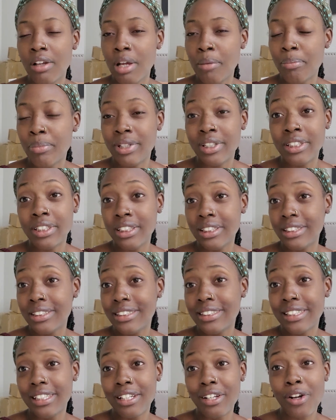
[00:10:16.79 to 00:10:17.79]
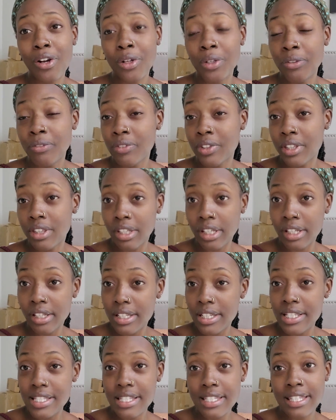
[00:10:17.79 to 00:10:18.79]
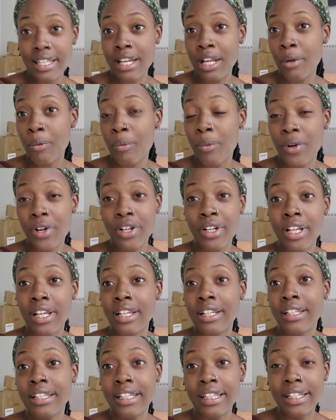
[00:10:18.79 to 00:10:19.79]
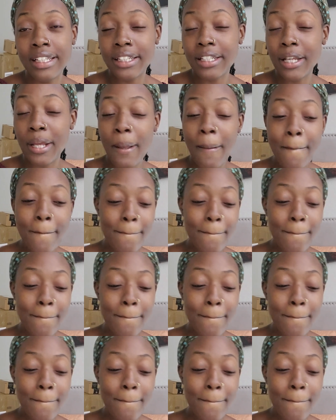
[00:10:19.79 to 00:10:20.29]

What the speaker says: abundance and all of the things that I want and need.